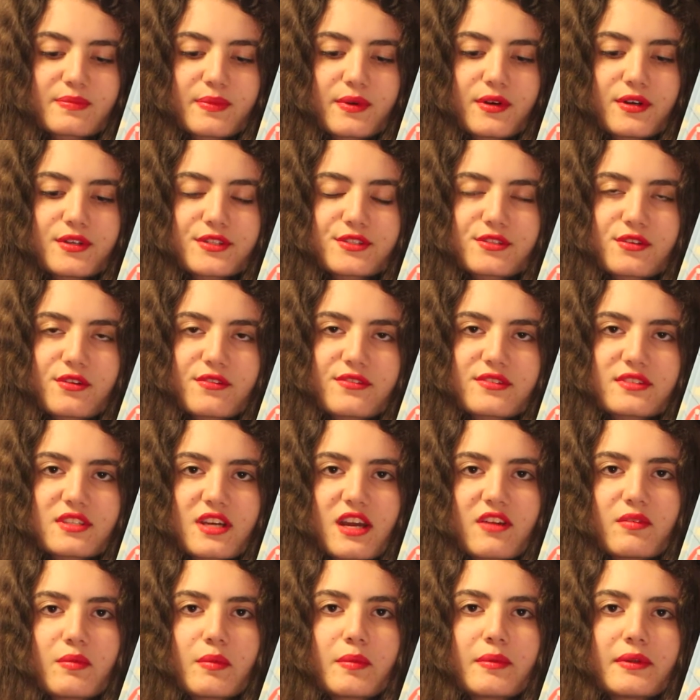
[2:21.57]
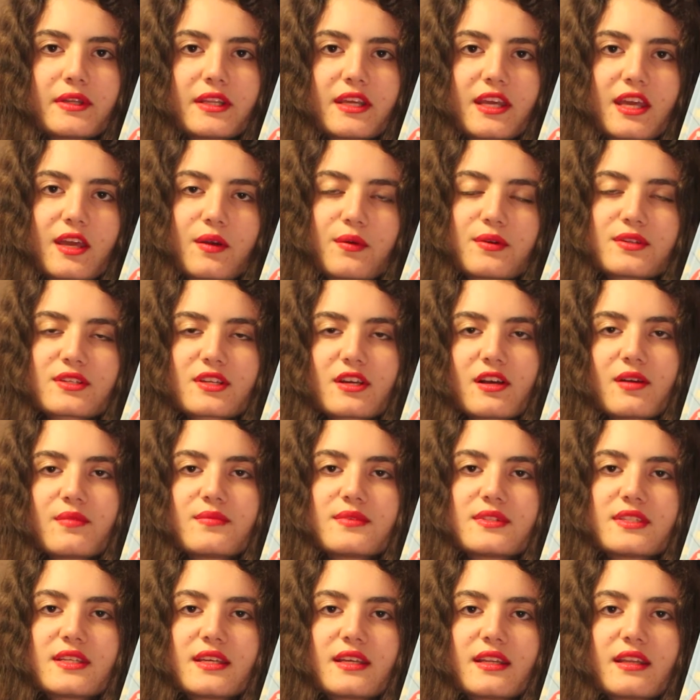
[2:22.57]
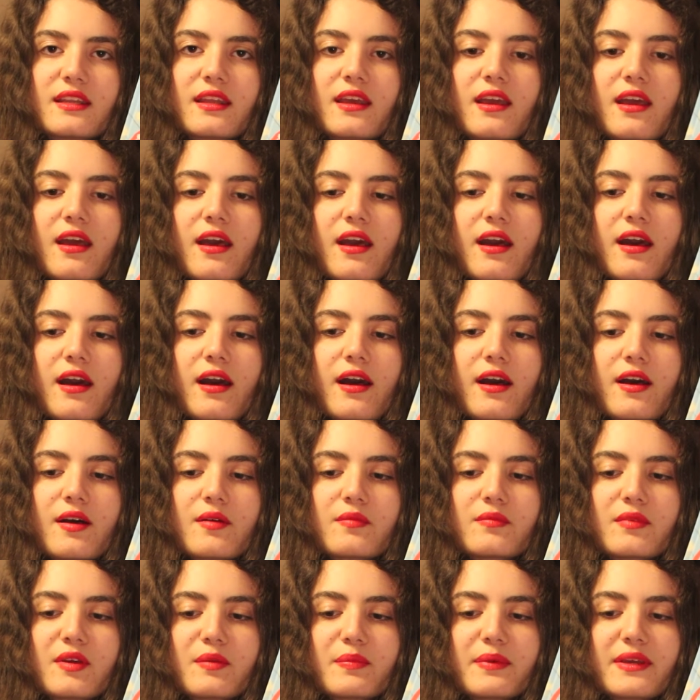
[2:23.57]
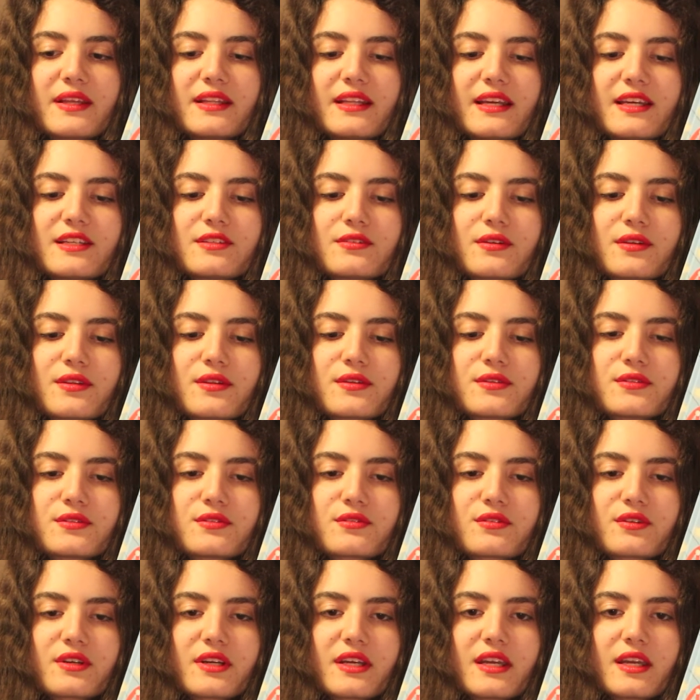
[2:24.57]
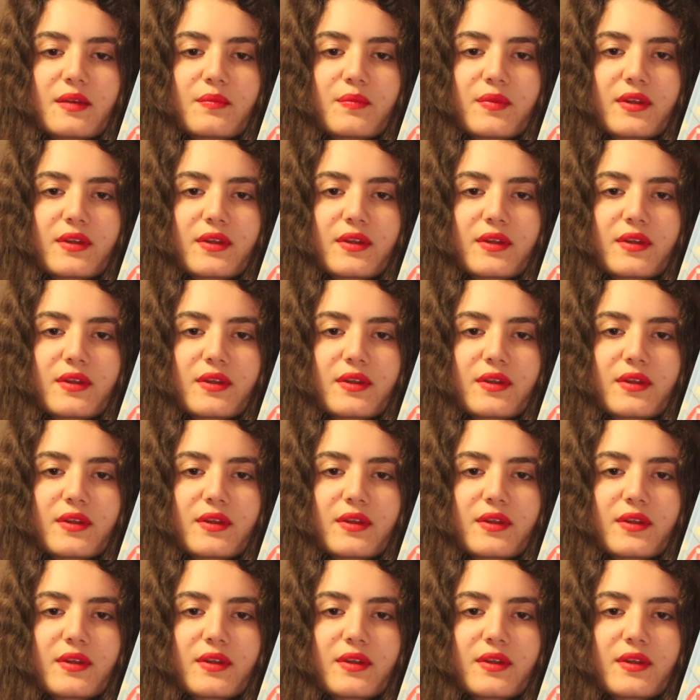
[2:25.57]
but also of cyberbullying, which comes in um, a bit later in the story.